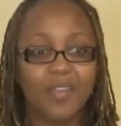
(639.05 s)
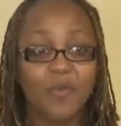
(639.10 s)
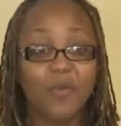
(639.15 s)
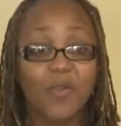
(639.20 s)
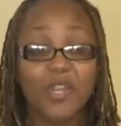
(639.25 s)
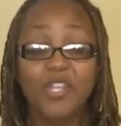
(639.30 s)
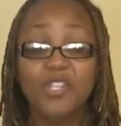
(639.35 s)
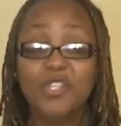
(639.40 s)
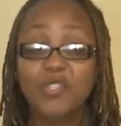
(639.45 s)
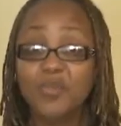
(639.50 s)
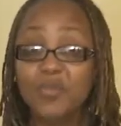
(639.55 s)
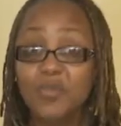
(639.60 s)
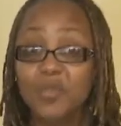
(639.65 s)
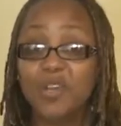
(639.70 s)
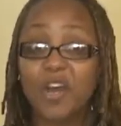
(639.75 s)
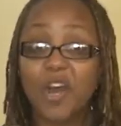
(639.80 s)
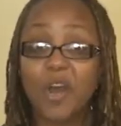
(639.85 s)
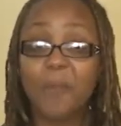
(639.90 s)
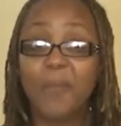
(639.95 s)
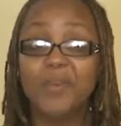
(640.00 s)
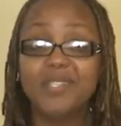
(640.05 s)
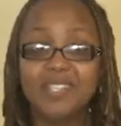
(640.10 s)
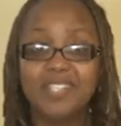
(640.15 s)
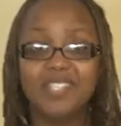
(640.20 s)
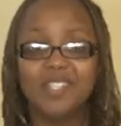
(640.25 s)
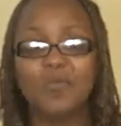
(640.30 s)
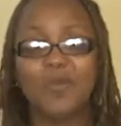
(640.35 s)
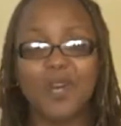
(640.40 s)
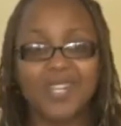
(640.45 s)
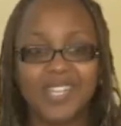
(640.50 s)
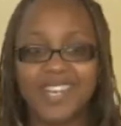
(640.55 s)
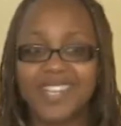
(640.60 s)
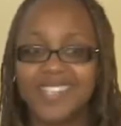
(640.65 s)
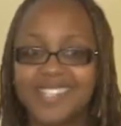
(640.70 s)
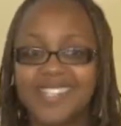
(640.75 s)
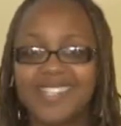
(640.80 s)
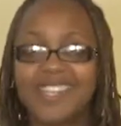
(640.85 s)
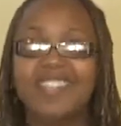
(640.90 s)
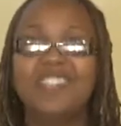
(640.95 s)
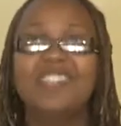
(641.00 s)
where you do the opposite to what I
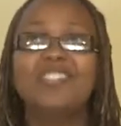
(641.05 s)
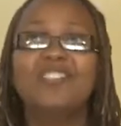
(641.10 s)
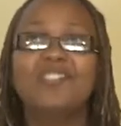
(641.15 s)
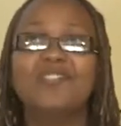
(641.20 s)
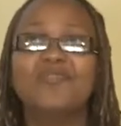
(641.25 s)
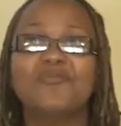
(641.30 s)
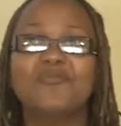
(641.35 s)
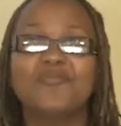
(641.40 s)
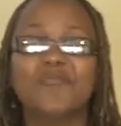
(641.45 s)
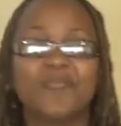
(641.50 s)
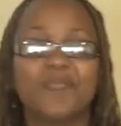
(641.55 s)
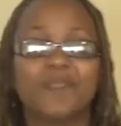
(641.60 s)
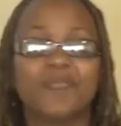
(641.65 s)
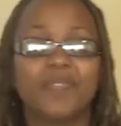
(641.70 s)
said to do,